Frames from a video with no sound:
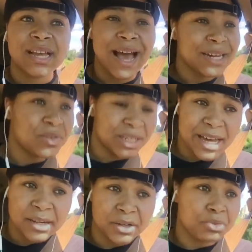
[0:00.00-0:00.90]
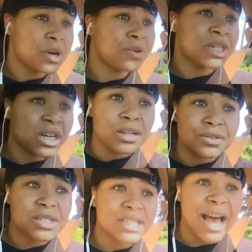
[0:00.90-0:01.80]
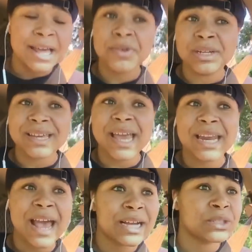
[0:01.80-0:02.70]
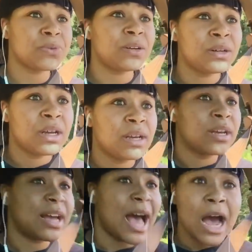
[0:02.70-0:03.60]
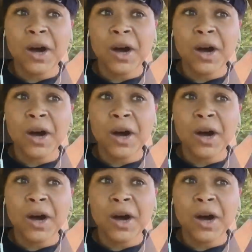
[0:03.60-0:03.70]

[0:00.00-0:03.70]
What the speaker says: I don't look at grown adults. I don't look at actual I